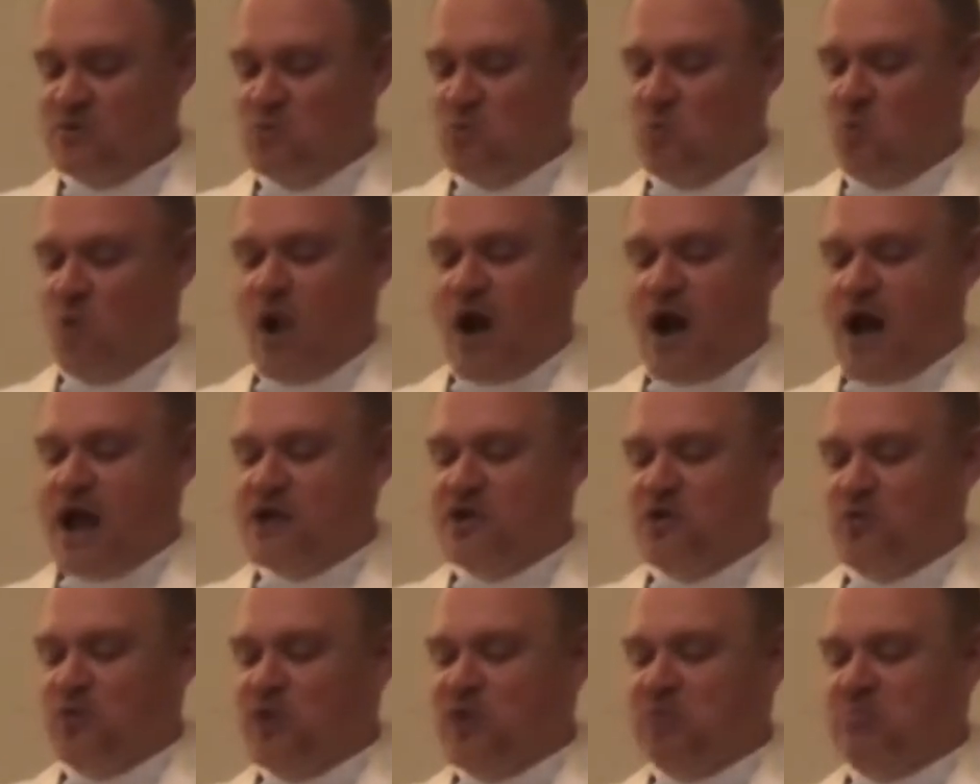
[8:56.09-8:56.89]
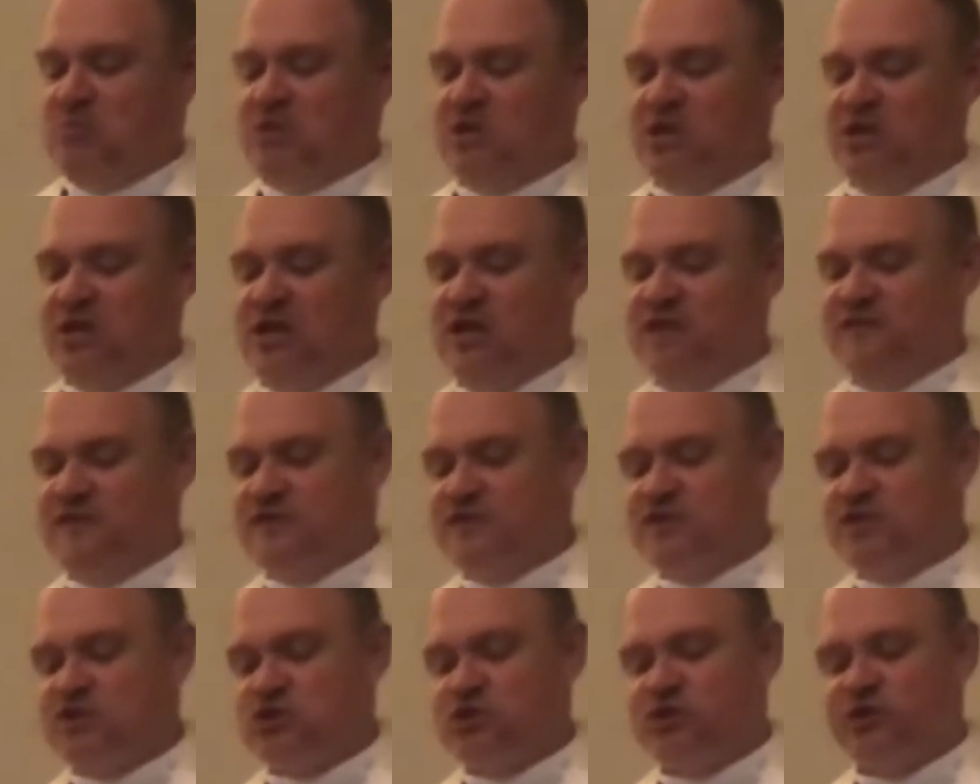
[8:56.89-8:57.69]
Why do we believe
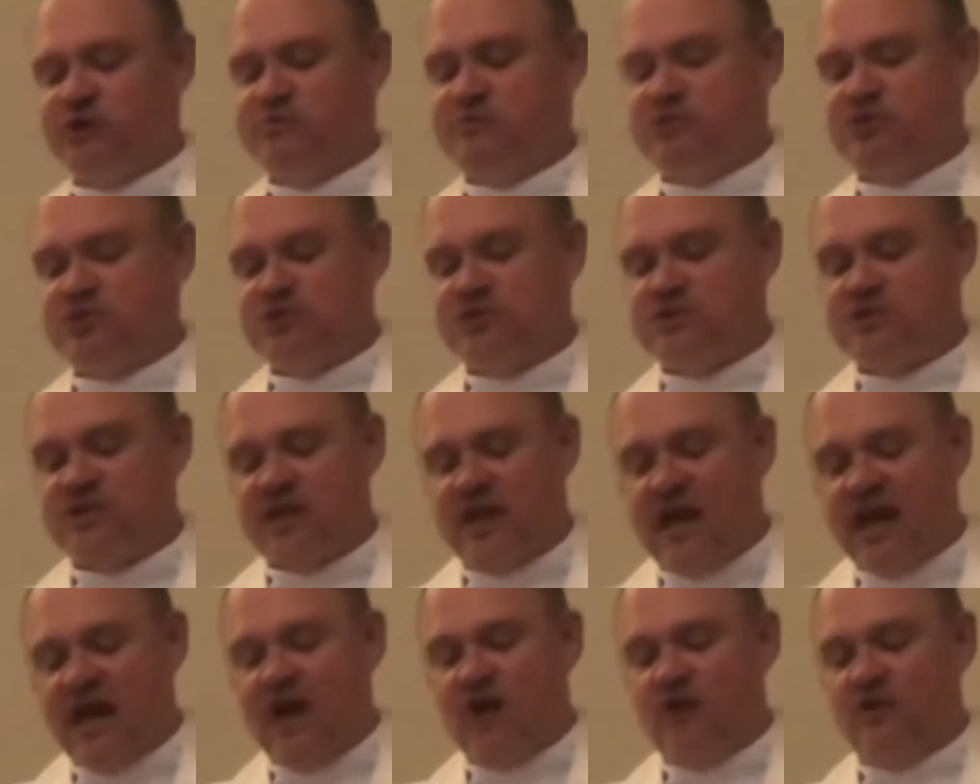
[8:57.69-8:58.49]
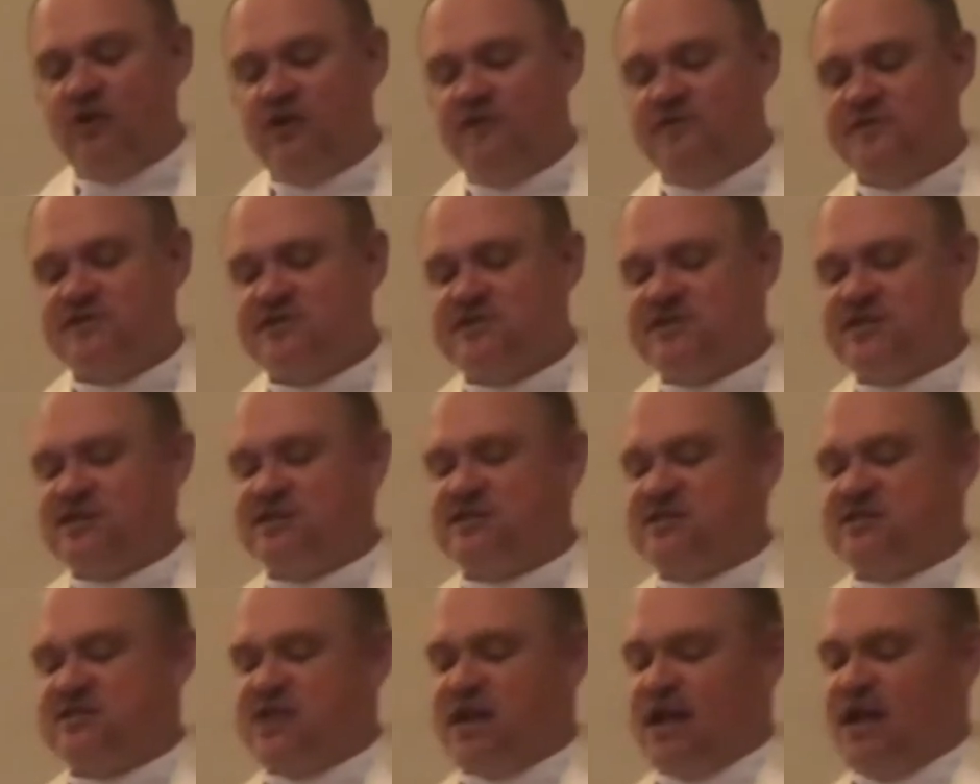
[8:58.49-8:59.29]
in Scripture's account of a
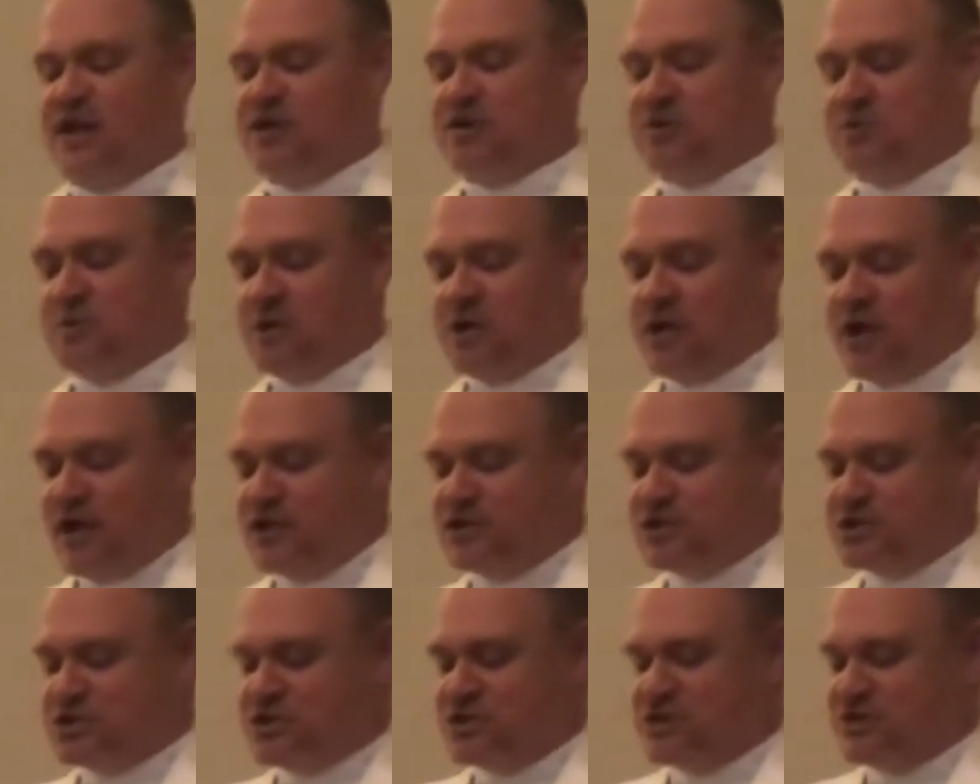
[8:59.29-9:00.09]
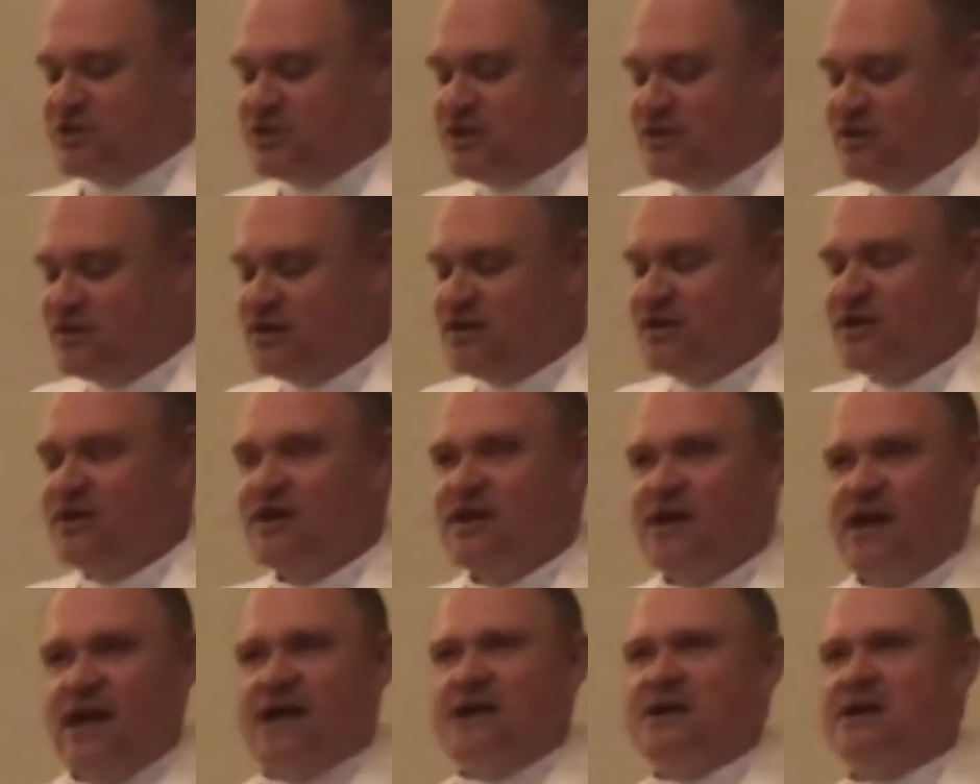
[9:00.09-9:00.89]
six-day creation
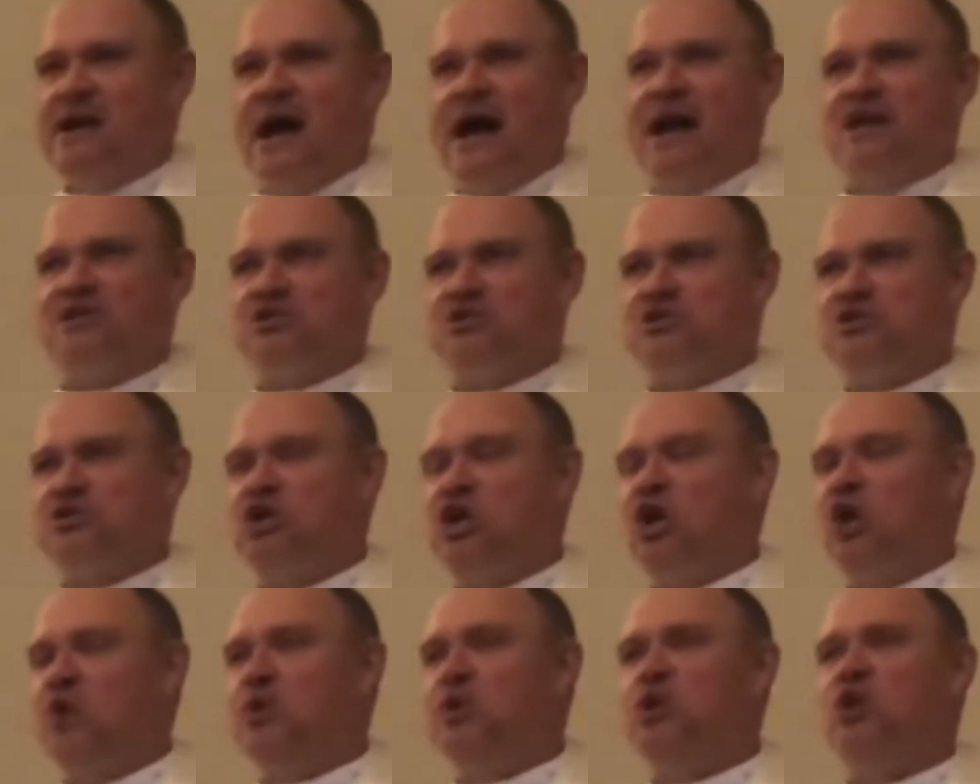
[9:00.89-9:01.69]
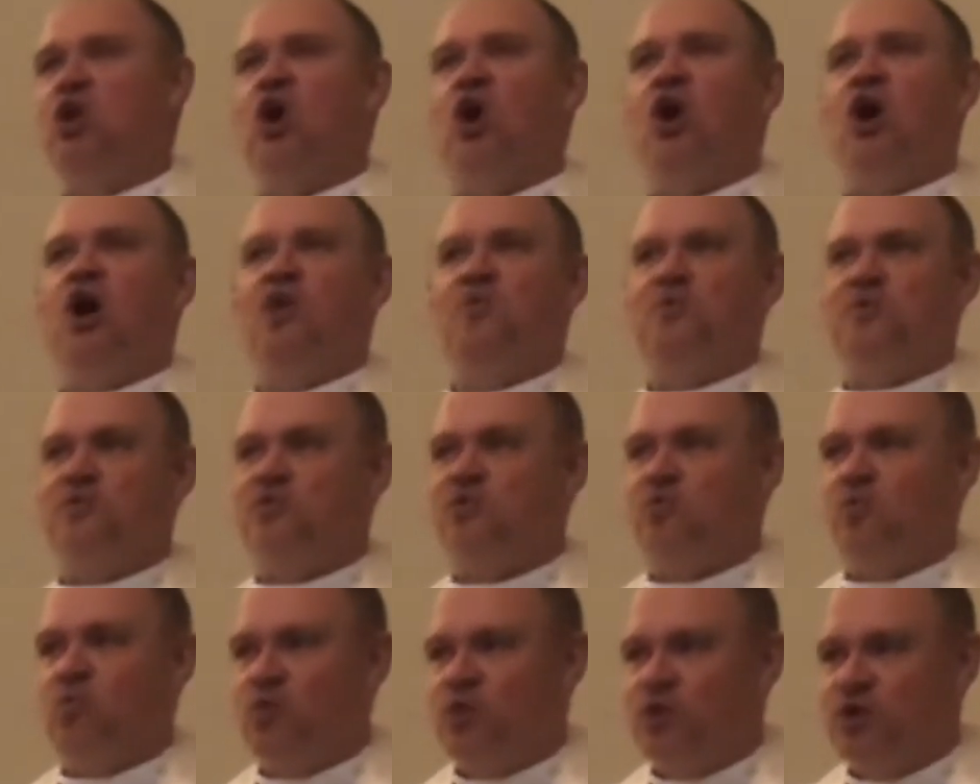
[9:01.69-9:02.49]
and not just go along with
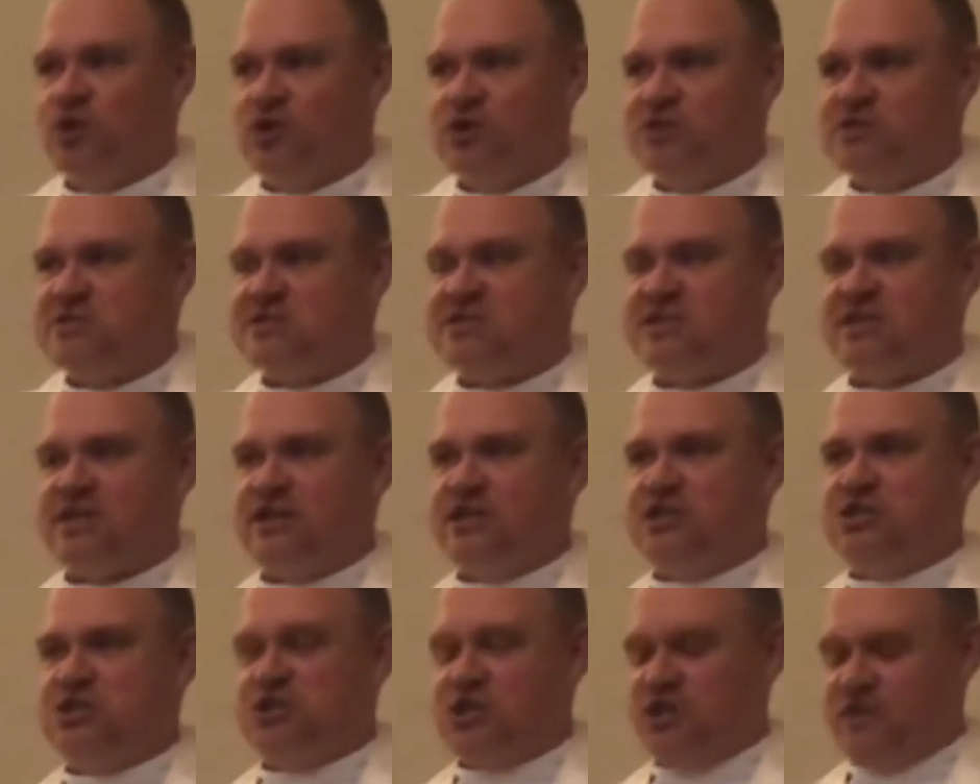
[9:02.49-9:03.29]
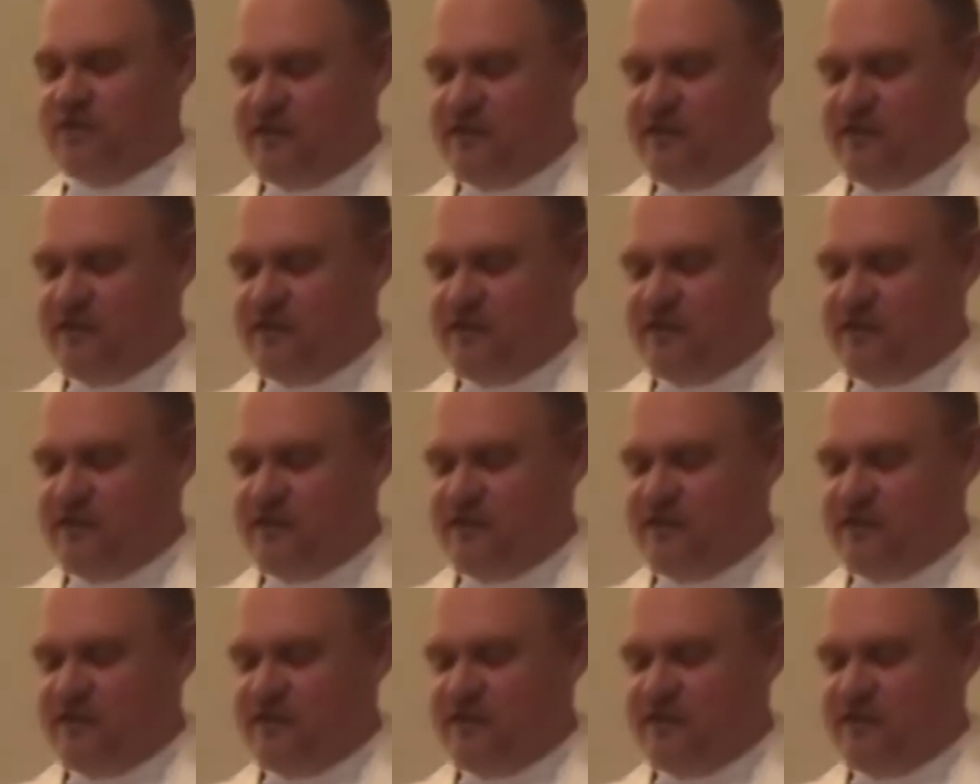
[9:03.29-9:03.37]
the world's teaching of